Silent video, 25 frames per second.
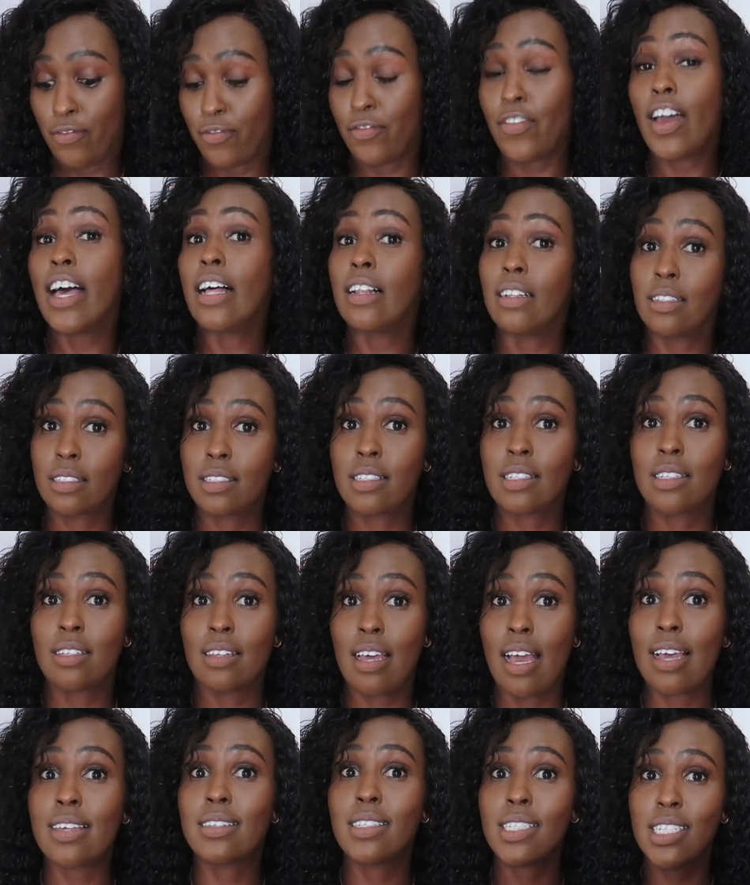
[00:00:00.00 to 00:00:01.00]

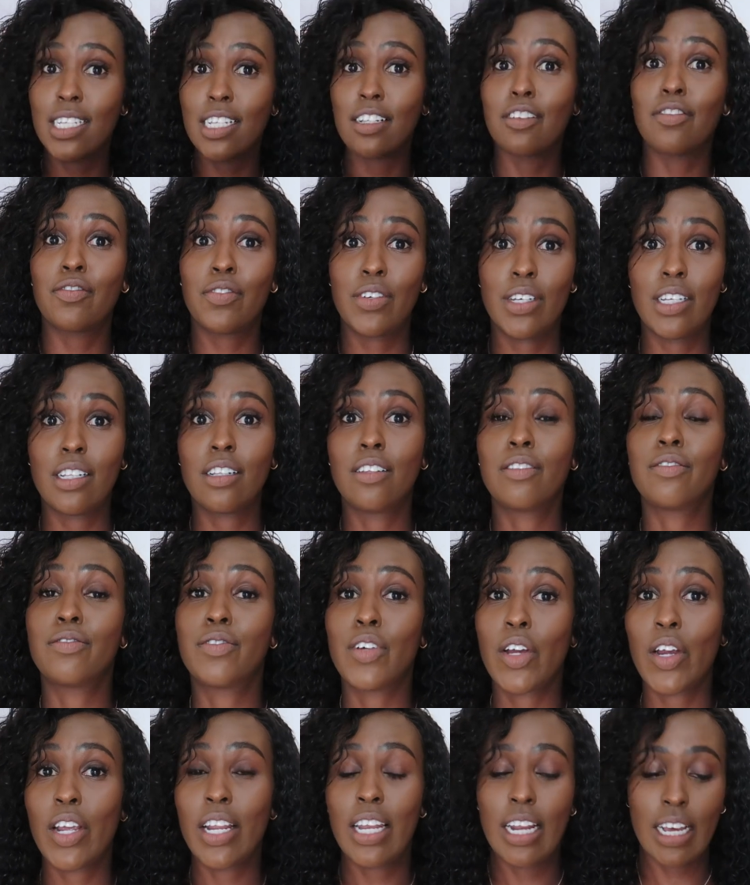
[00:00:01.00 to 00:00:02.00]
still feel
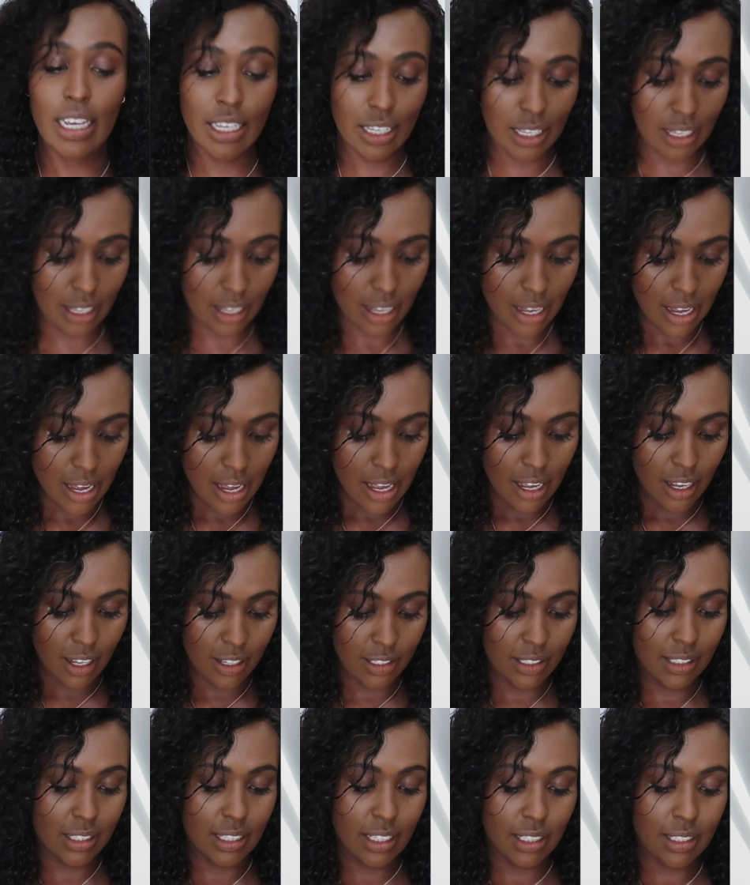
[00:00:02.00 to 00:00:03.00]
very lucky,
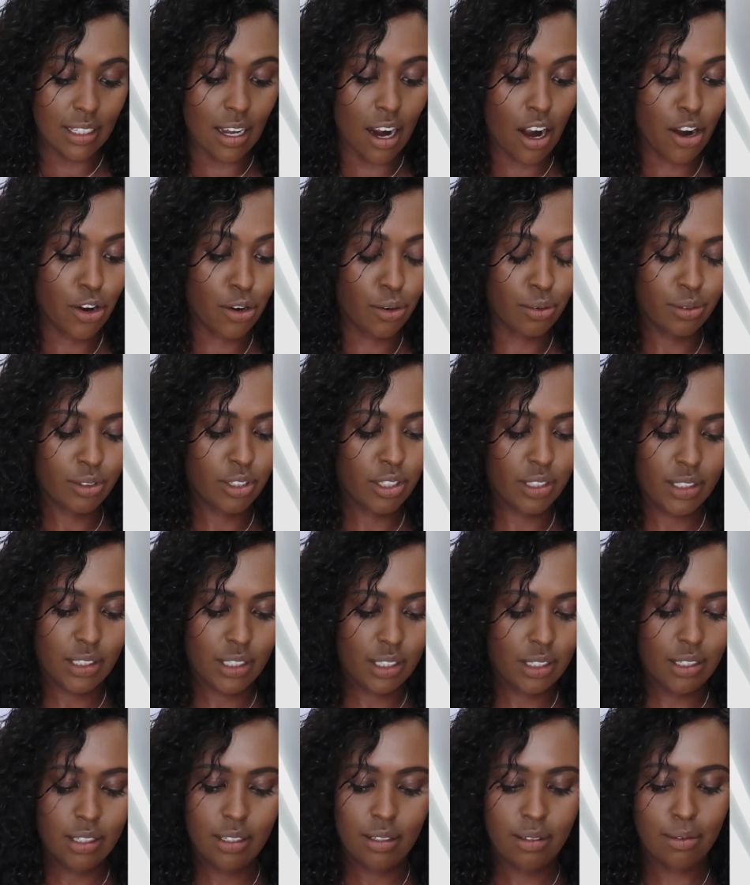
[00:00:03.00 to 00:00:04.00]
because these are
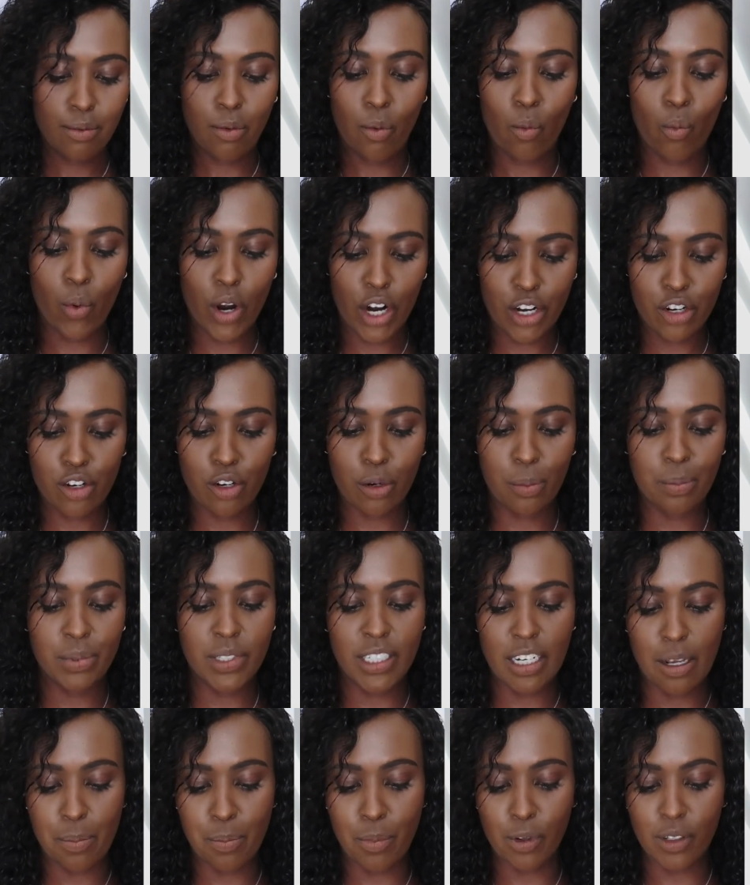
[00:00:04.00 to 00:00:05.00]
just wardrobe
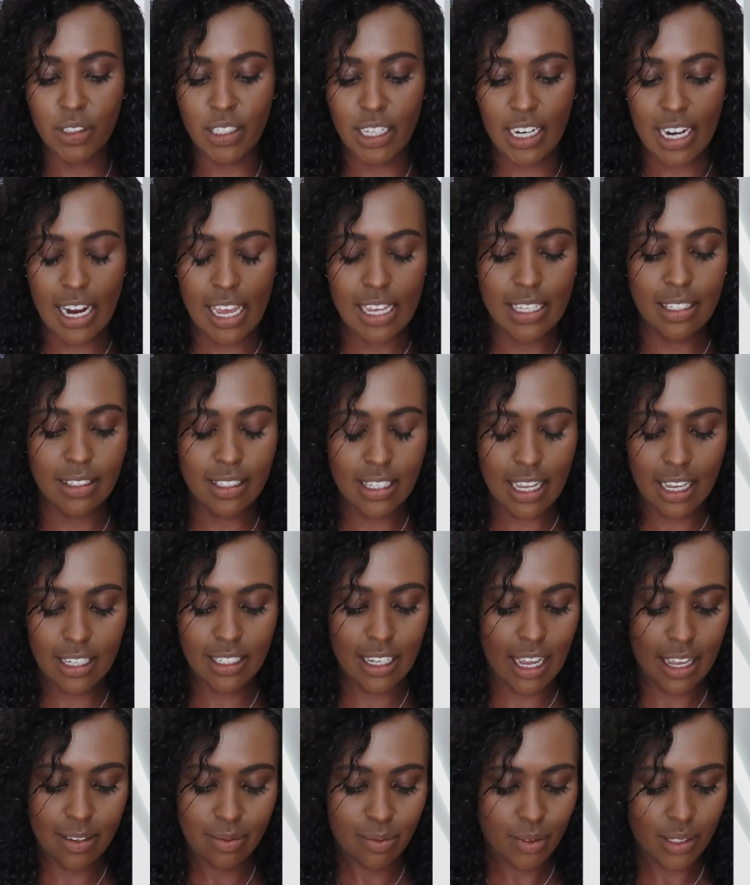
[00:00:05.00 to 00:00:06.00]
staples. And
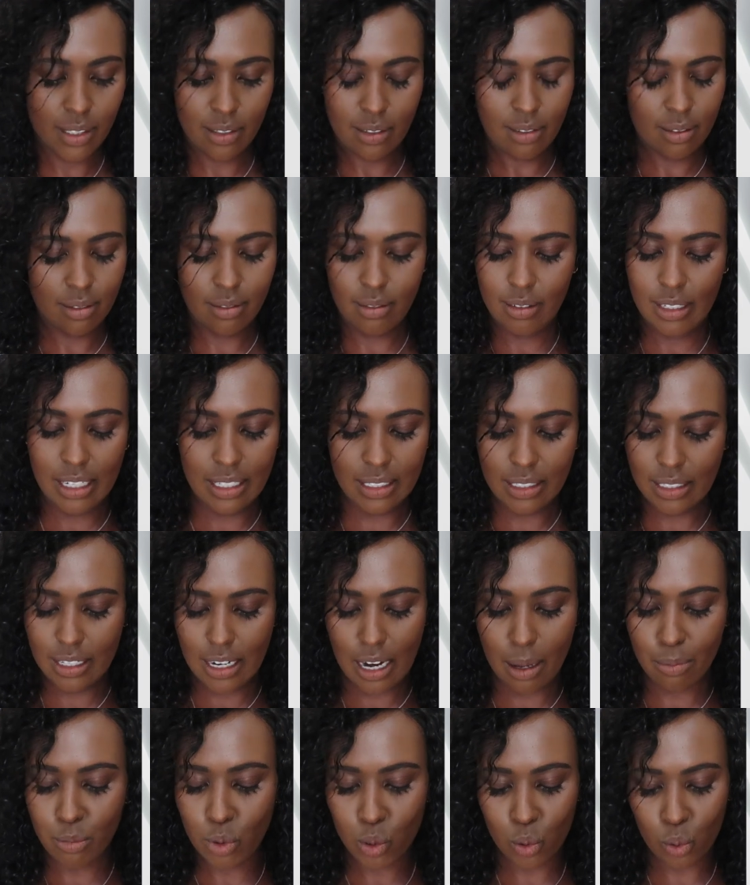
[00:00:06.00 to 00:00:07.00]

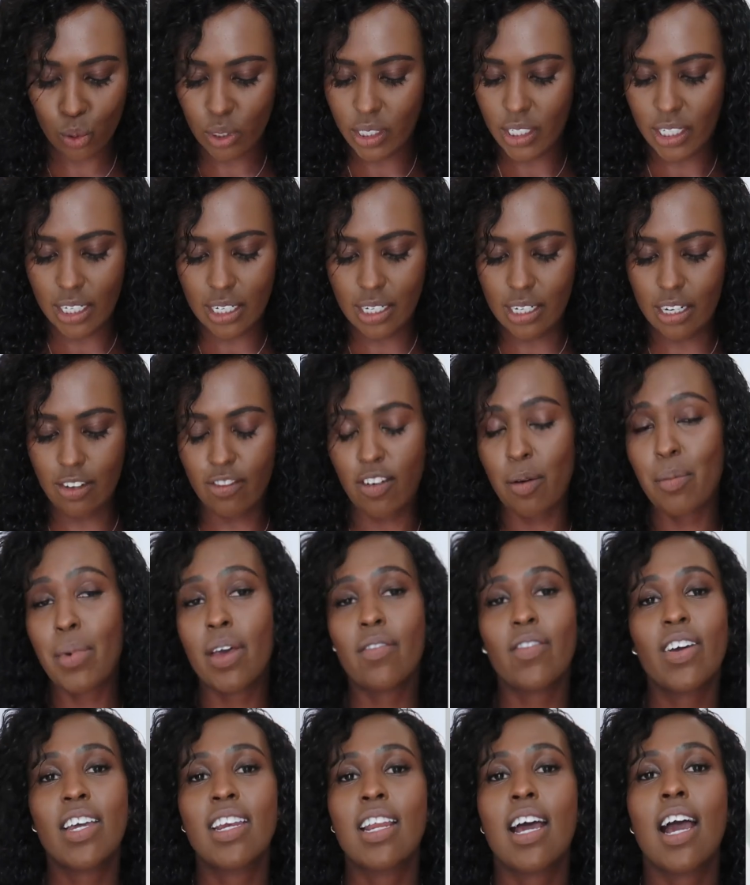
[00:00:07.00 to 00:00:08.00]
listen, I'm sorted. If I'm
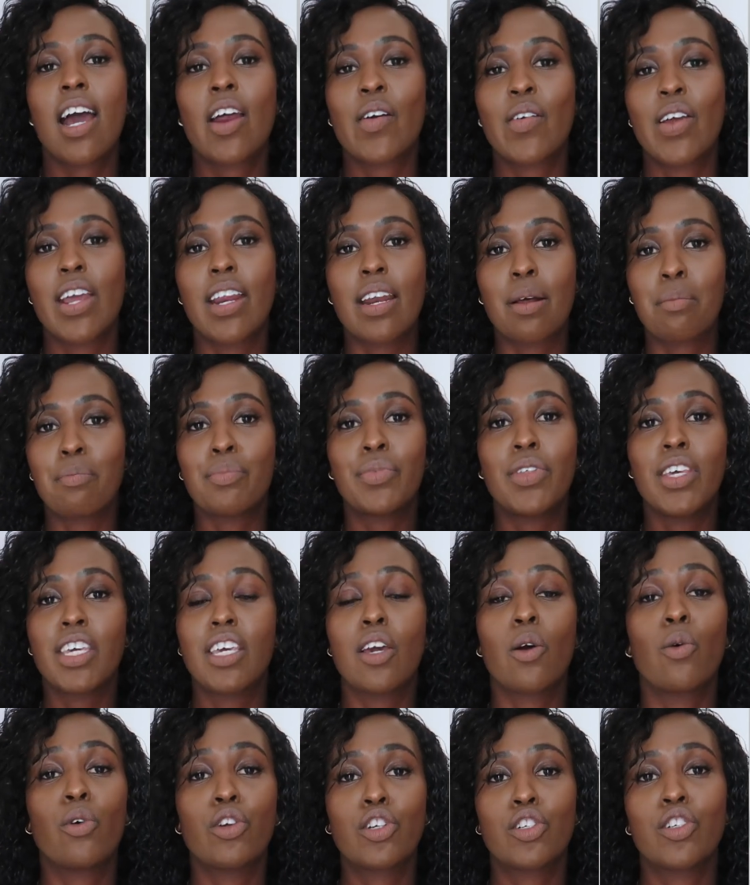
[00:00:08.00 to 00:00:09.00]
ever in a hurry and I'm
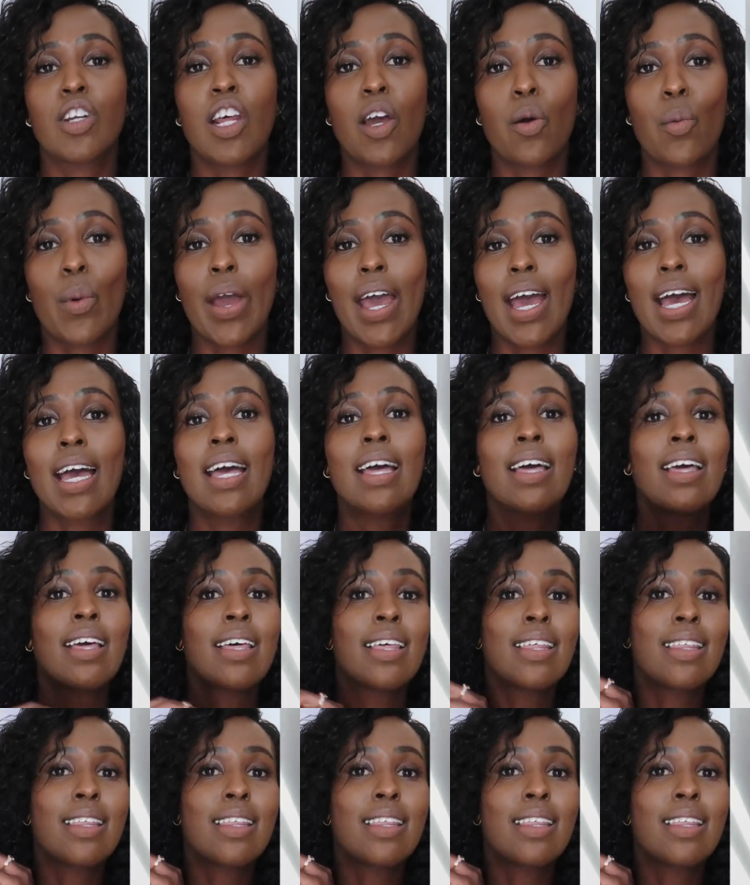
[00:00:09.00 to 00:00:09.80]
thinking, what should I wear?